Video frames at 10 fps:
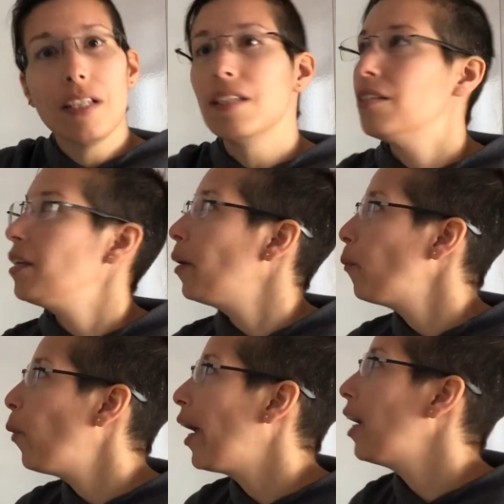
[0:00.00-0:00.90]
The same
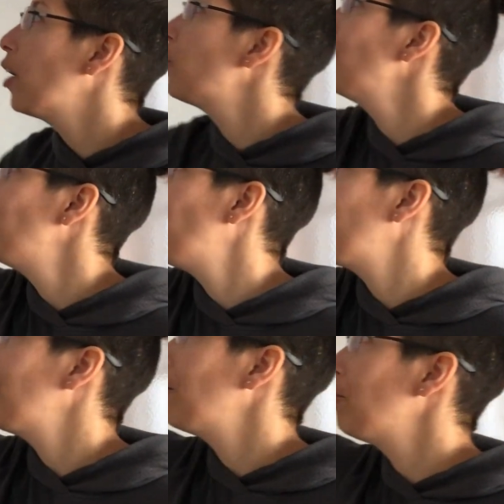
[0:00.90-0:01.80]
way a group 1
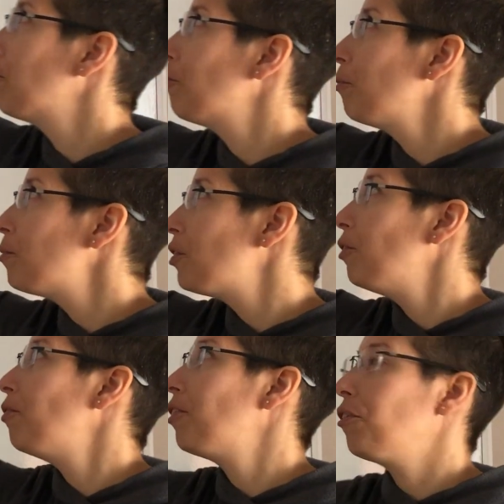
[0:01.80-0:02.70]
and a group
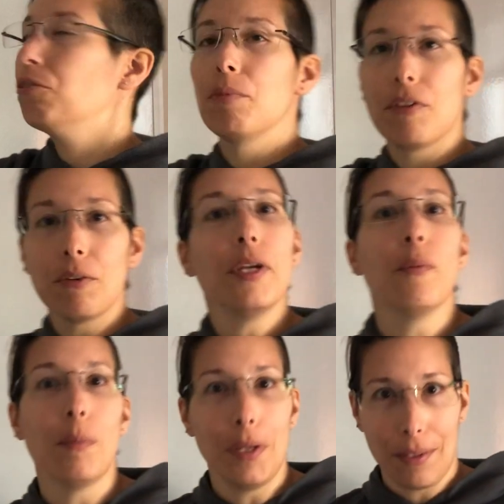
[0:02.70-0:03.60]
2 and a group 3
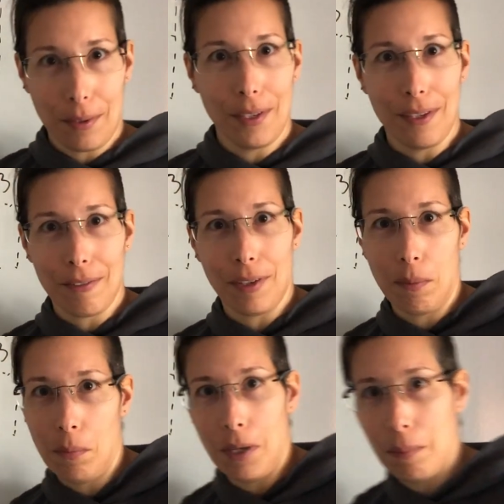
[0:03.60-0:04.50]
would be 3
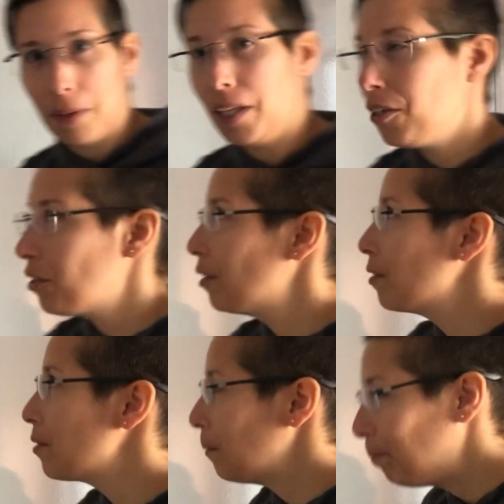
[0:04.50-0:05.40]
different manipulations.